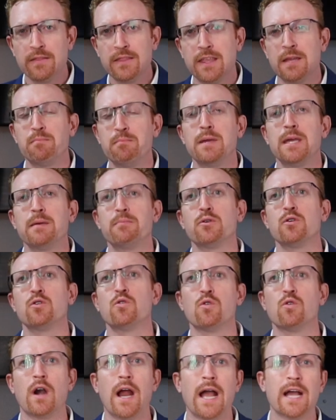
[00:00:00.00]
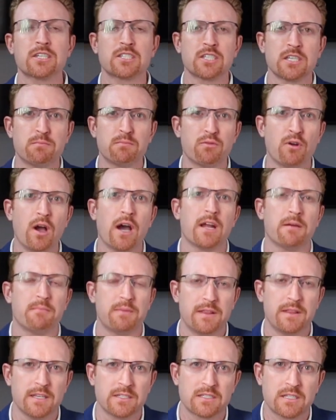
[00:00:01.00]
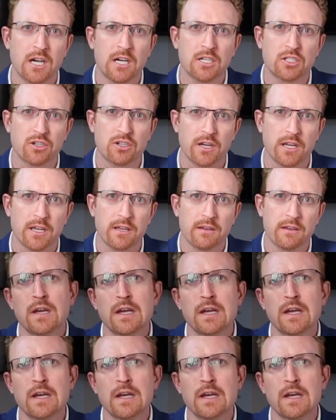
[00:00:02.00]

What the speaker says: than people who were actually brought up in this country.